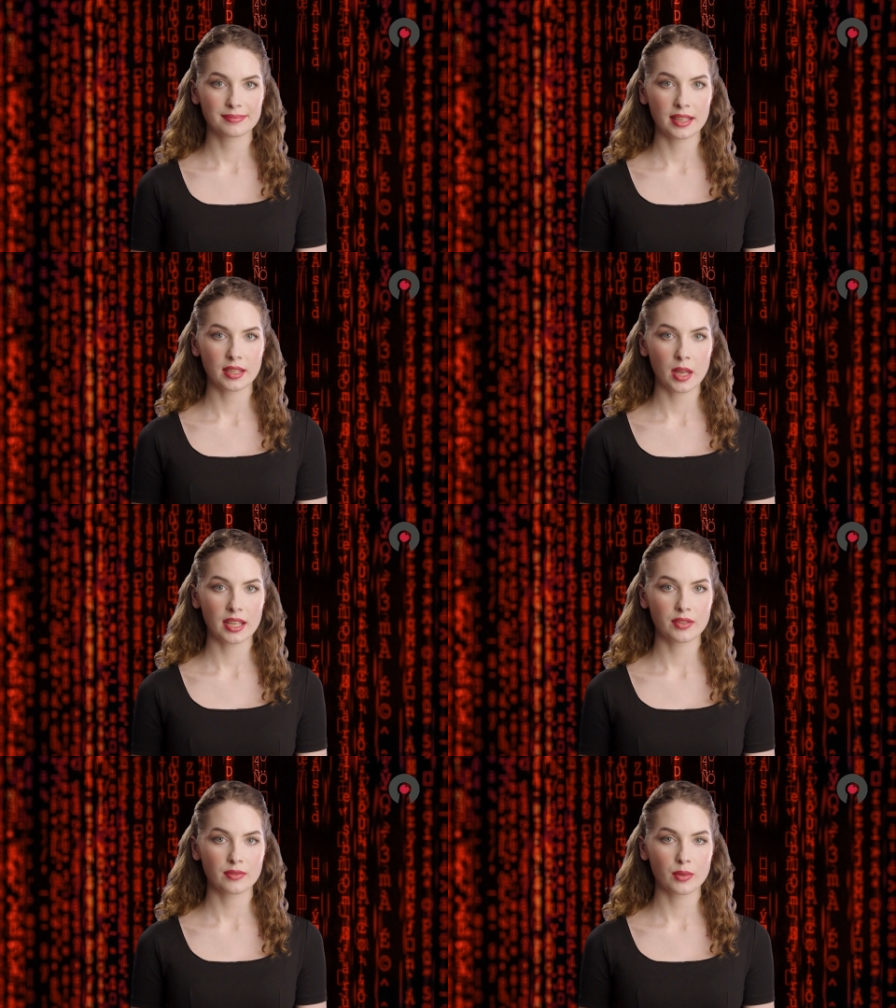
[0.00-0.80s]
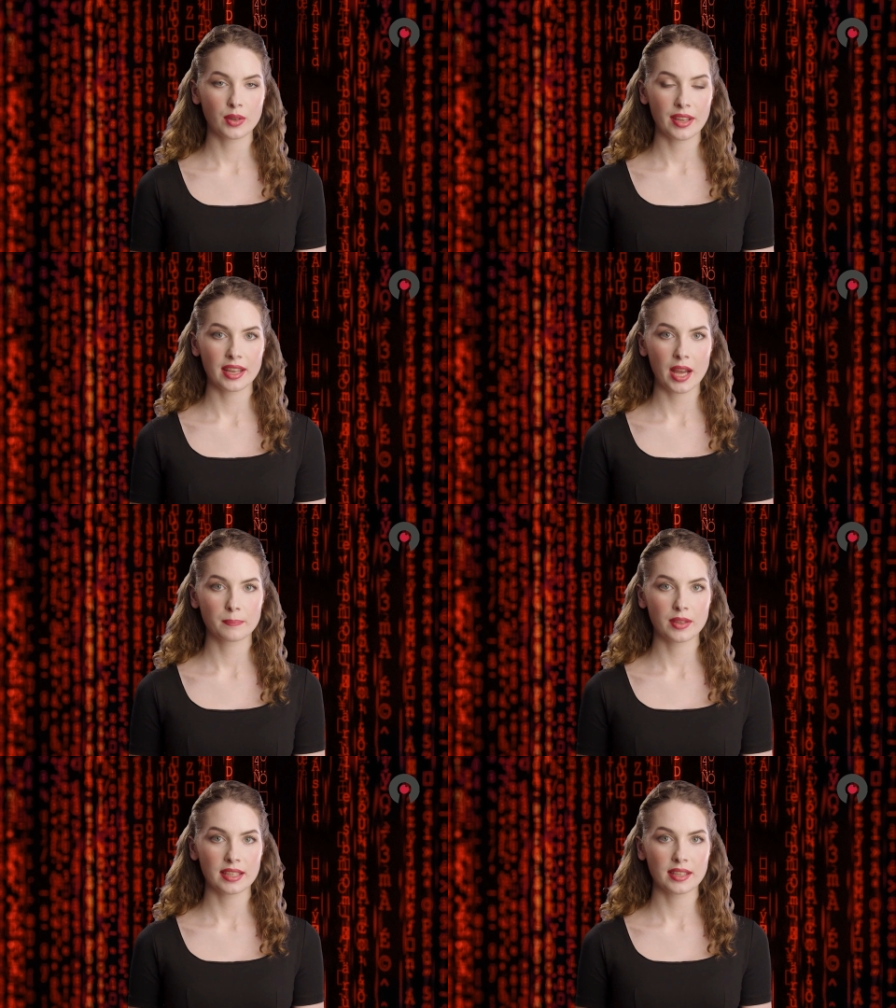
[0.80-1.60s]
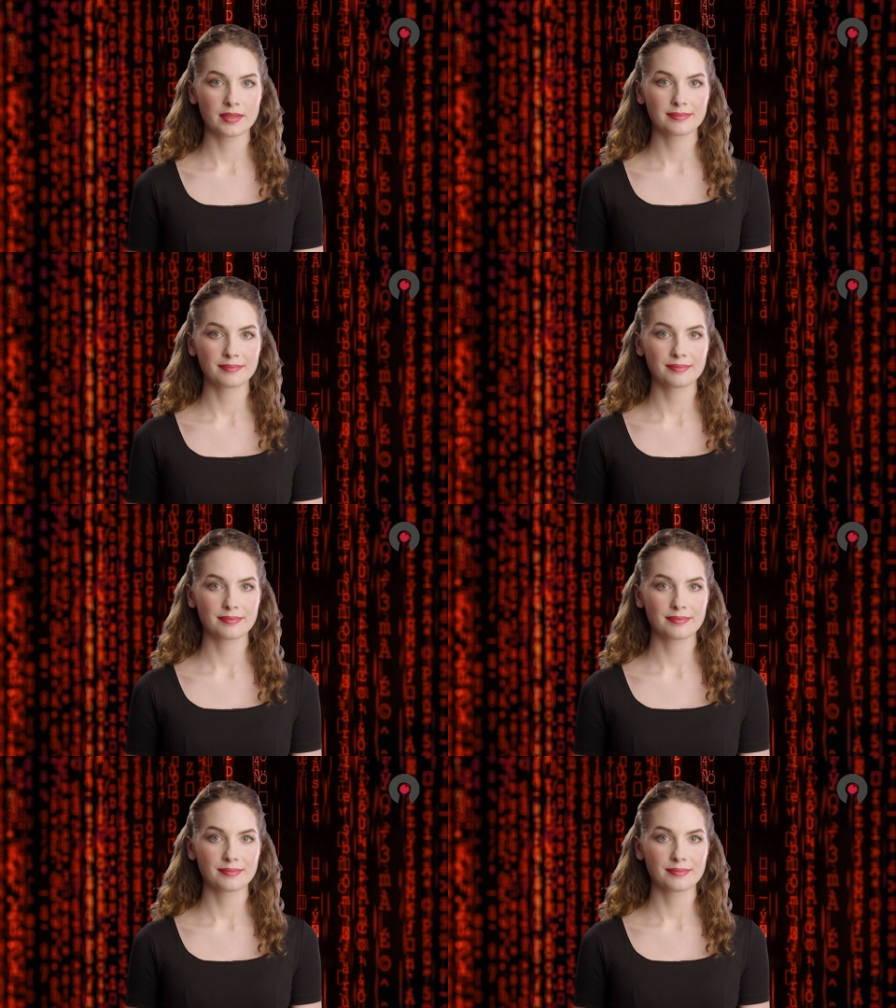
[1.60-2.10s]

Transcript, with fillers: Here are a few examples.